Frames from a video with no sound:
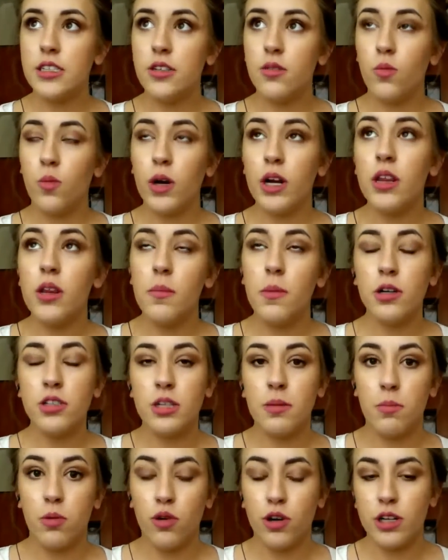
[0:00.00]
One of the most
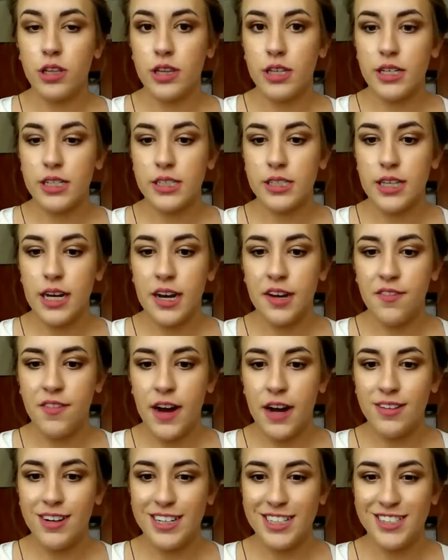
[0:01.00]
important things that I
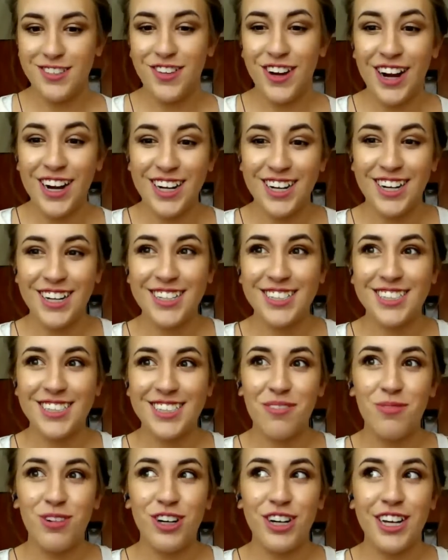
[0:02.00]
found is finding
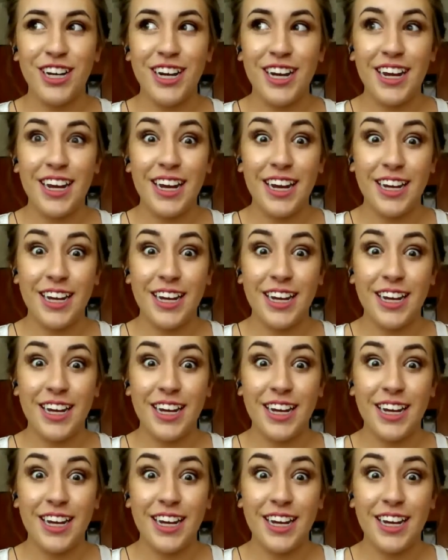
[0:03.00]
someone